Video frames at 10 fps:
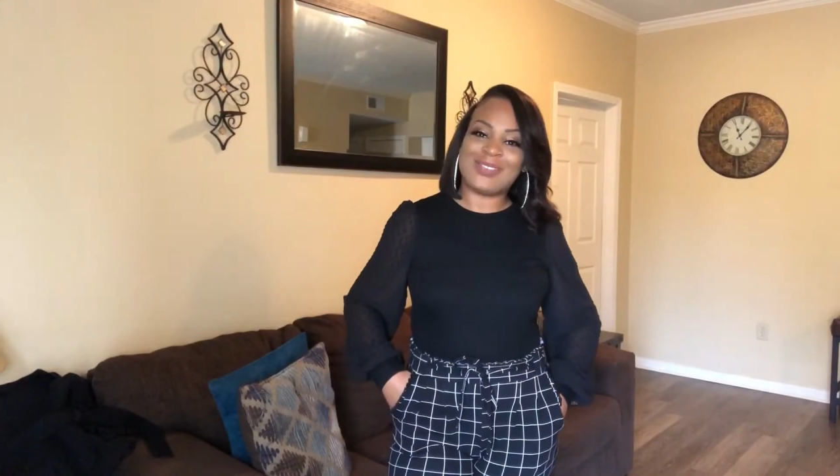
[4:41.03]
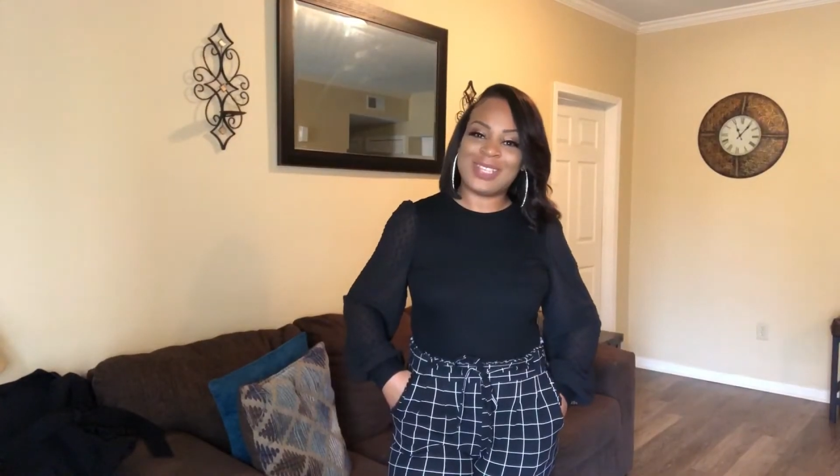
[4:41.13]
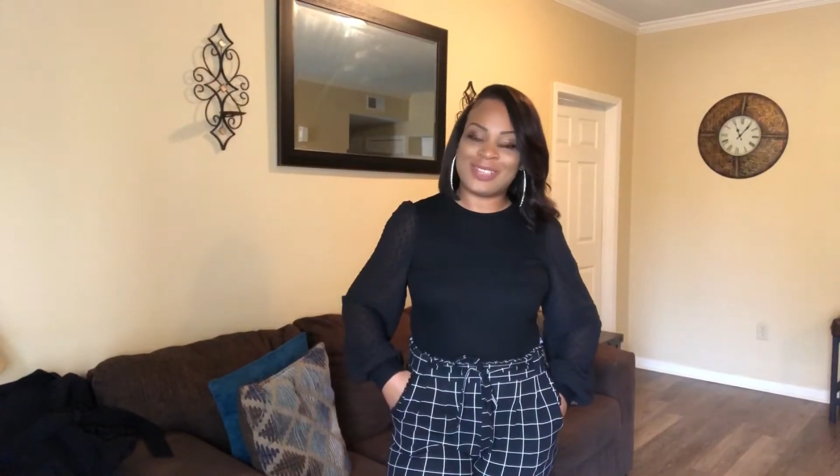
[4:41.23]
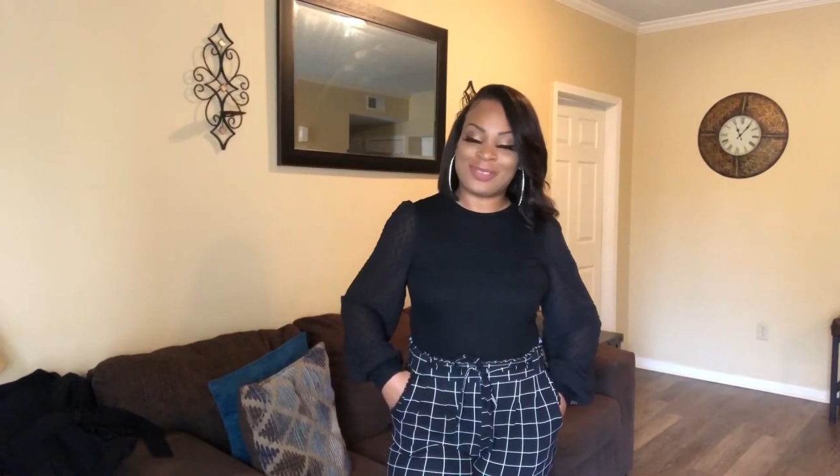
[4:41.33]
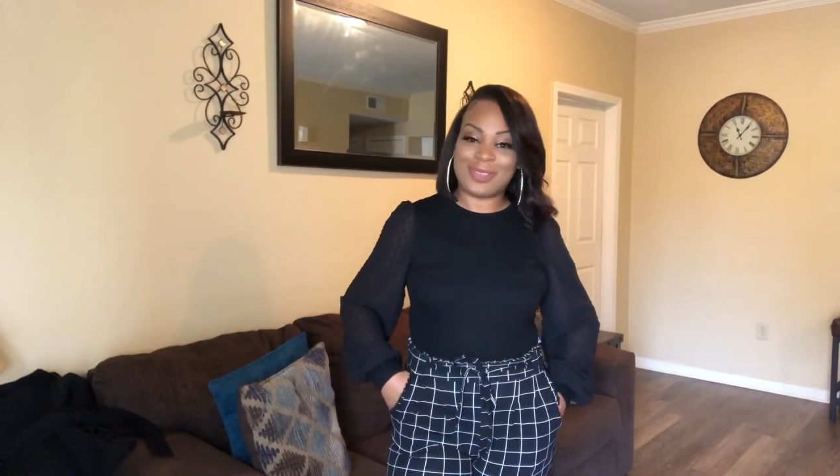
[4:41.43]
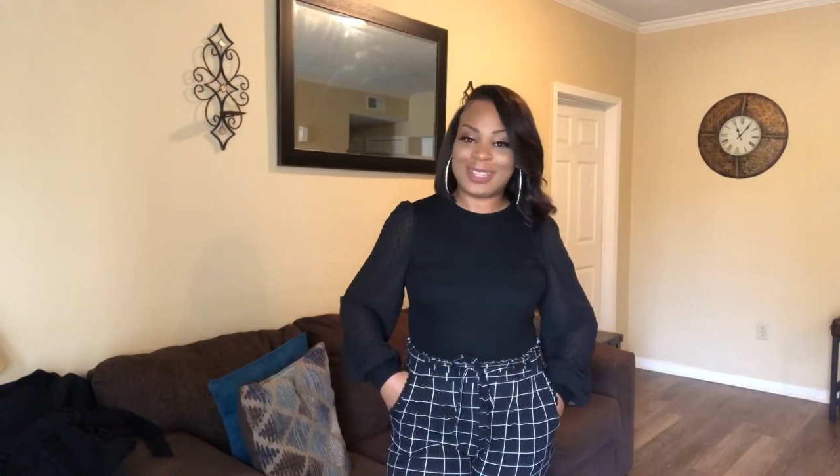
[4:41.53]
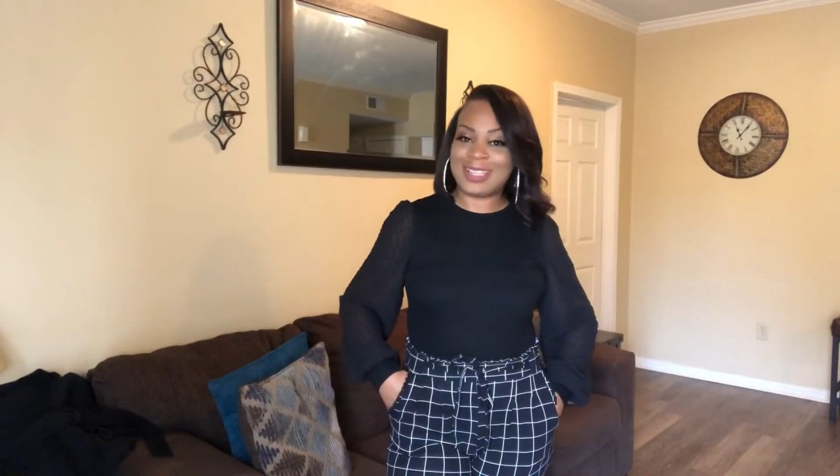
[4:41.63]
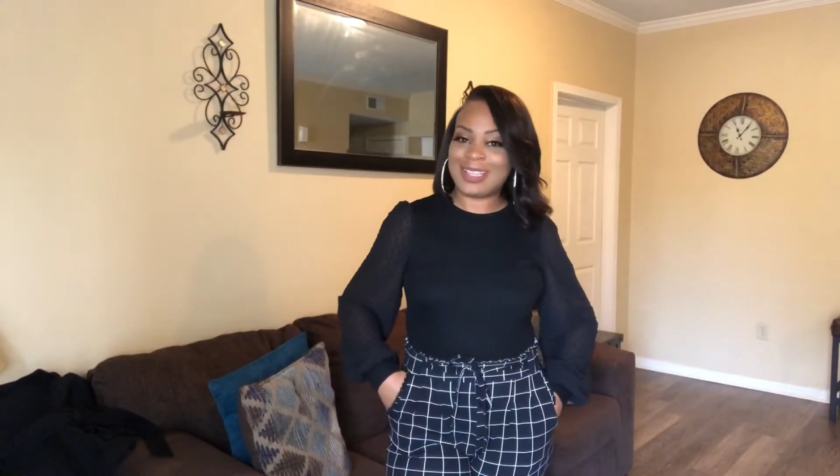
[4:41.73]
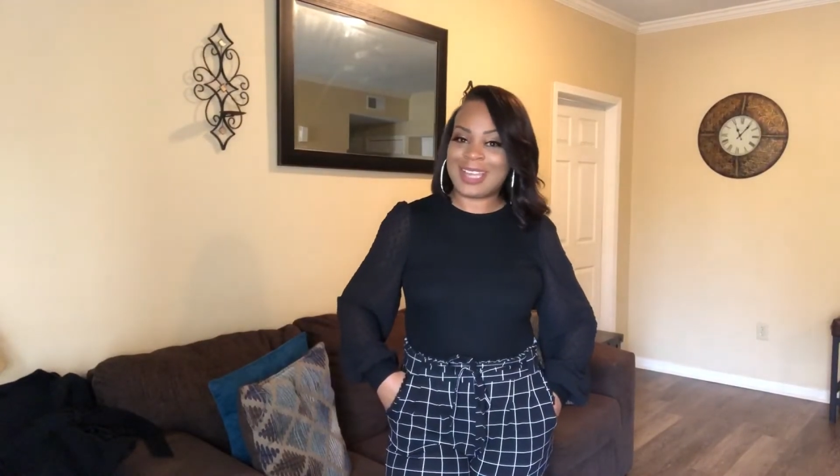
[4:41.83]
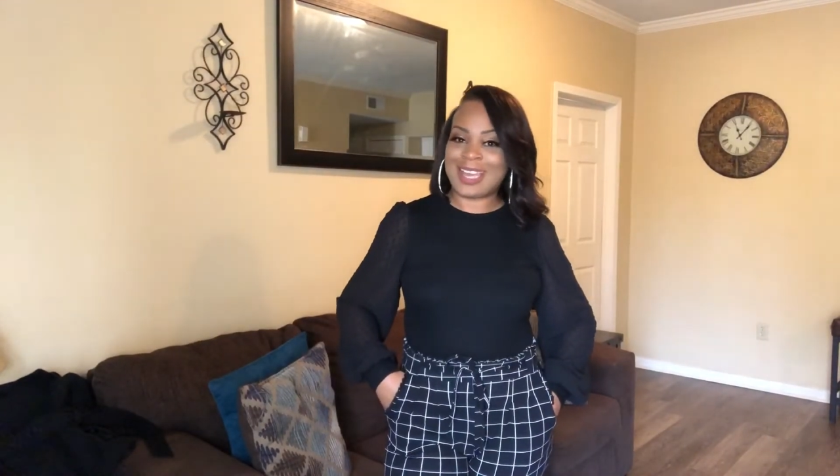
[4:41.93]
here with
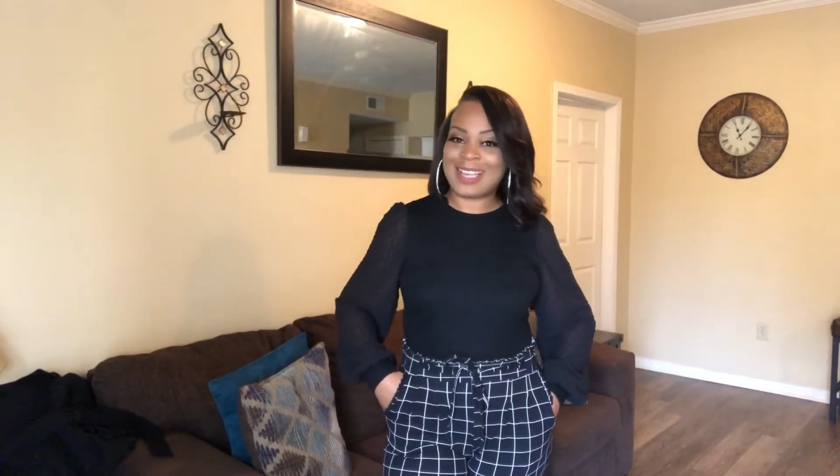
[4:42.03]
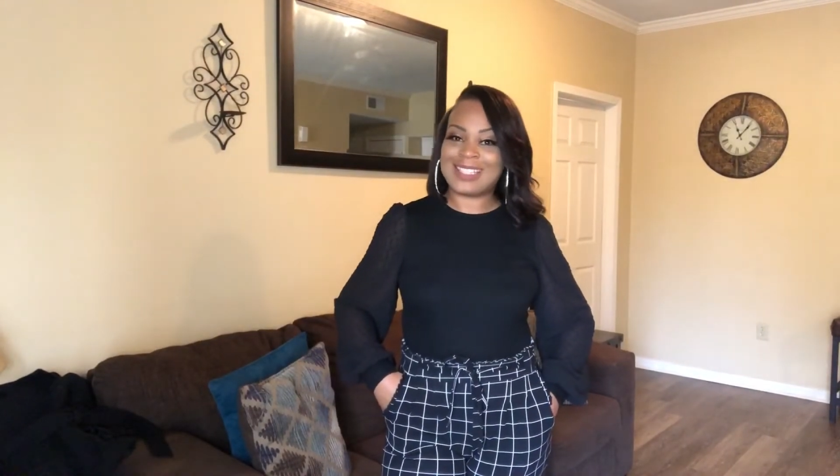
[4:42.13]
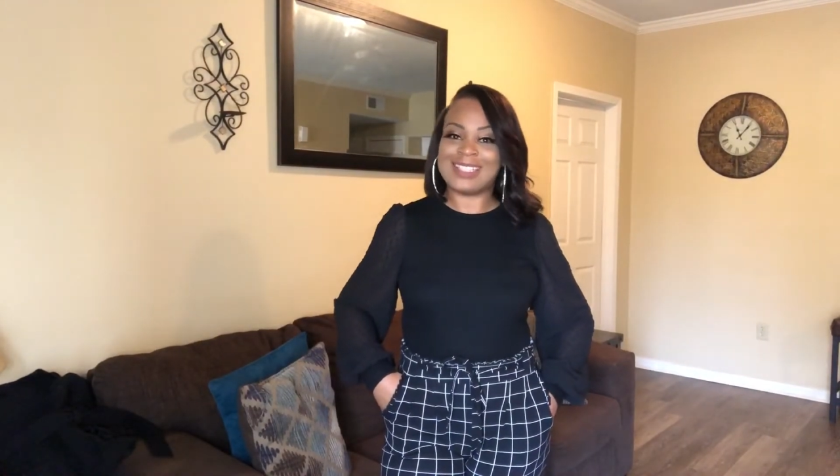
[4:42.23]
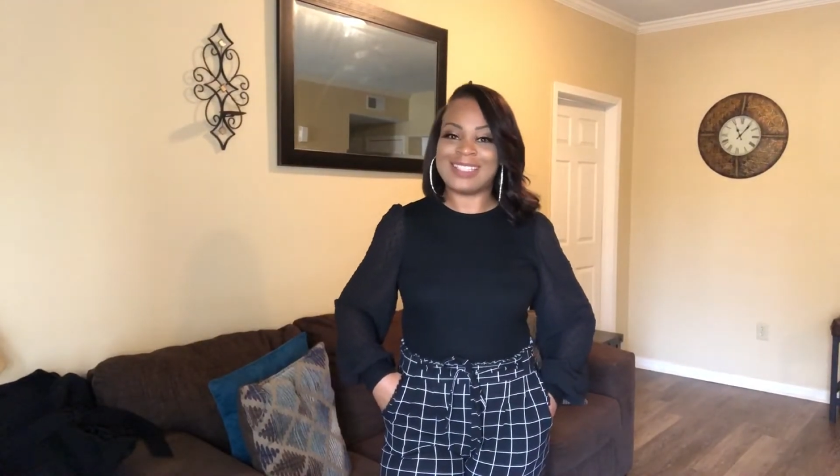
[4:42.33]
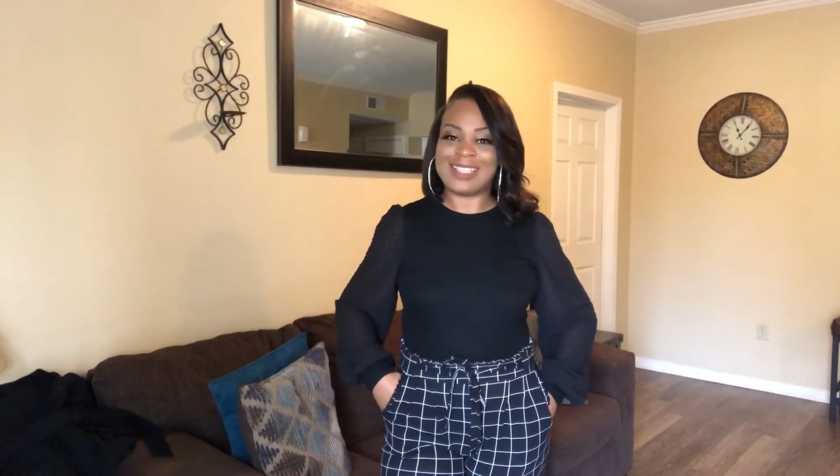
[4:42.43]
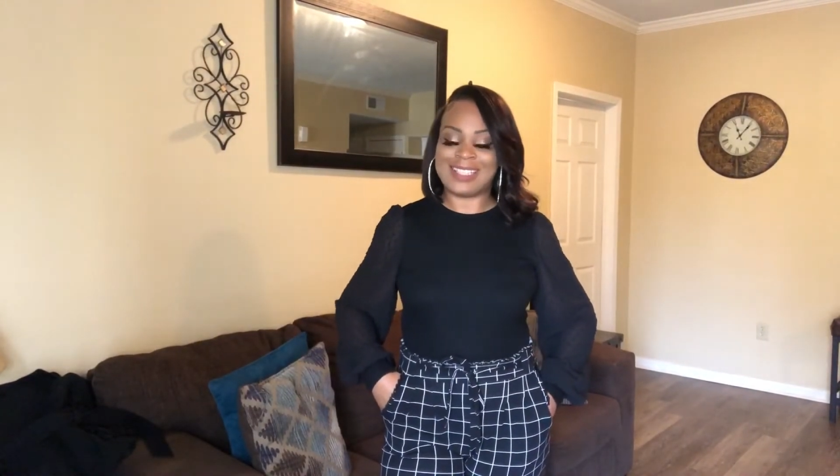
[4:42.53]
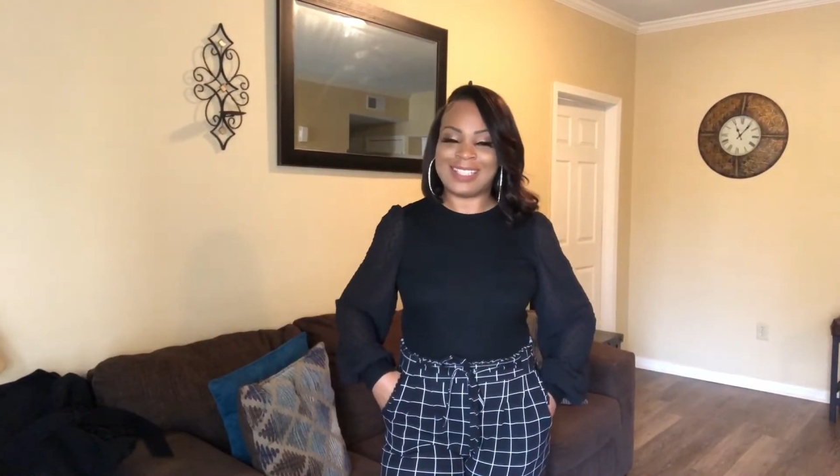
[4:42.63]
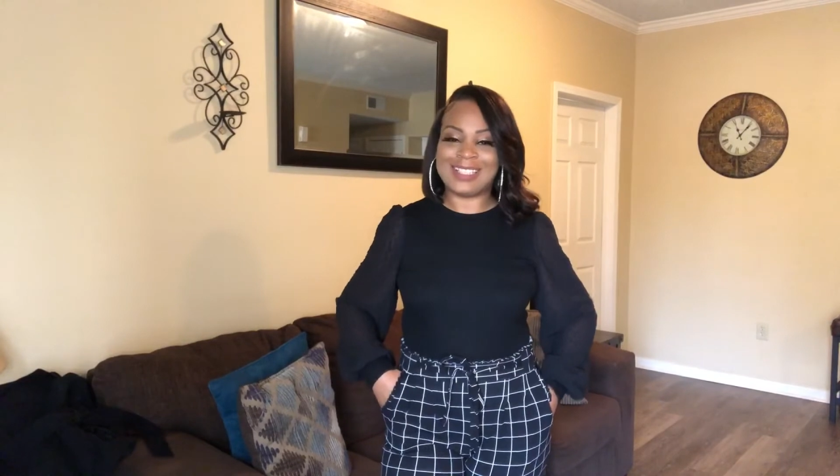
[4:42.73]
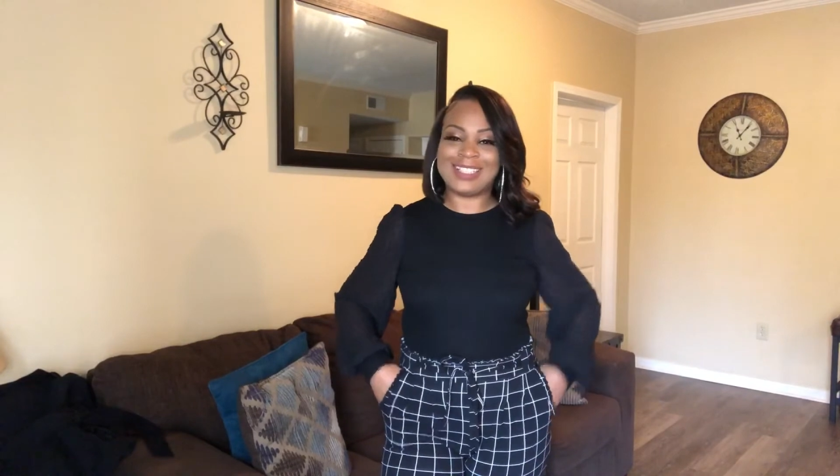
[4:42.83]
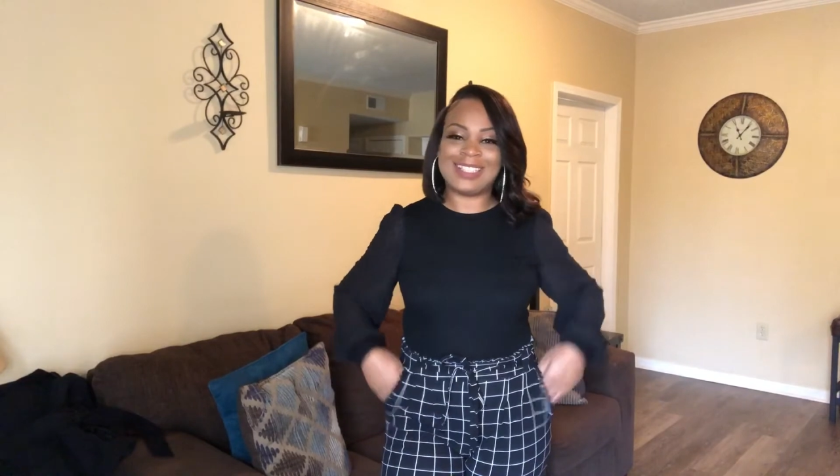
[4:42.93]
the last
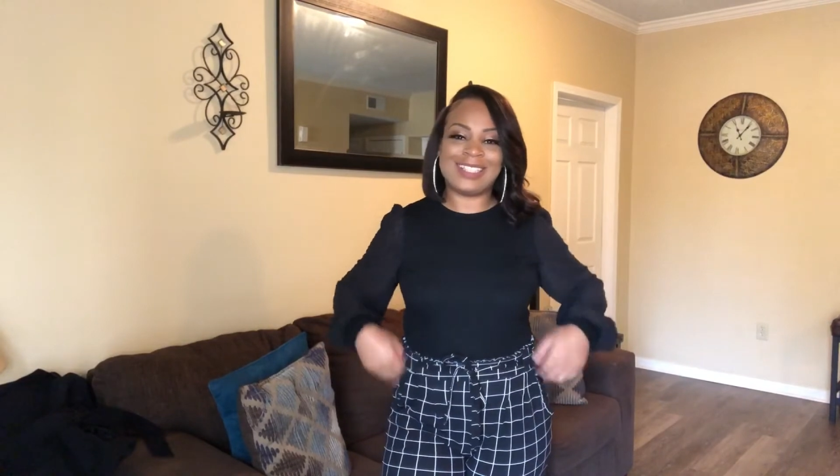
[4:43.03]
look.